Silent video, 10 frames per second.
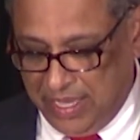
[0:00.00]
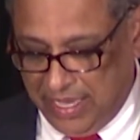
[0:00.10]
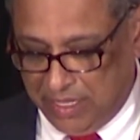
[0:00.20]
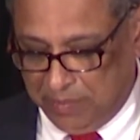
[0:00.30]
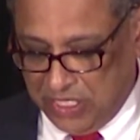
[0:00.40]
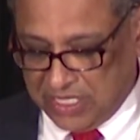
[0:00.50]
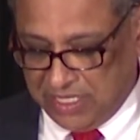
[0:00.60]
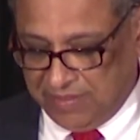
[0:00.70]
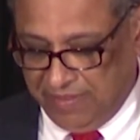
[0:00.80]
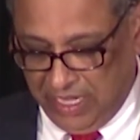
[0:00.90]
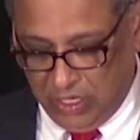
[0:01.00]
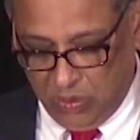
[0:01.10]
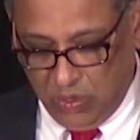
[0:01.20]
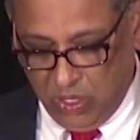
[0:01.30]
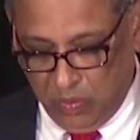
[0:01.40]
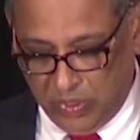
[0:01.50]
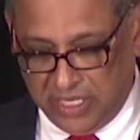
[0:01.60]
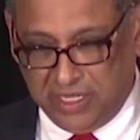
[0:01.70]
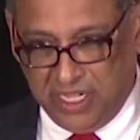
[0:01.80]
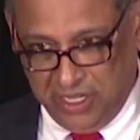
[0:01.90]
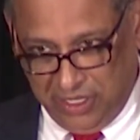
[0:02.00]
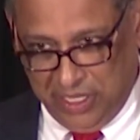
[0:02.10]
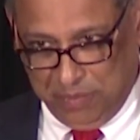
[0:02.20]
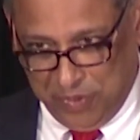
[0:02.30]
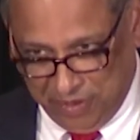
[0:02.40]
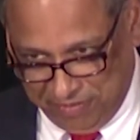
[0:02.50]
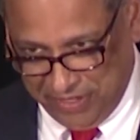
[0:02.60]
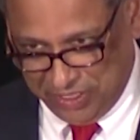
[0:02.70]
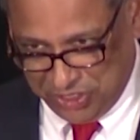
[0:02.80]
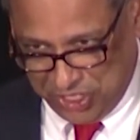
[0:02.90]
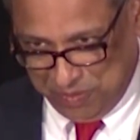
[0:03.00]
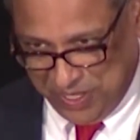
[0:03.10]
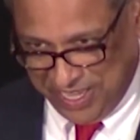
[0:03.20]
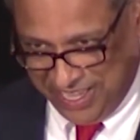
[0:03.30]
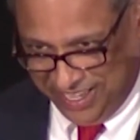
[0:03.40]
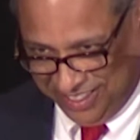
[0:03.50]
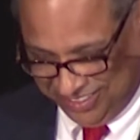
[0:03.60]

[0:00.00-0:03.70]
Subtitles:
and a business fellow with a nearly perfect GPA.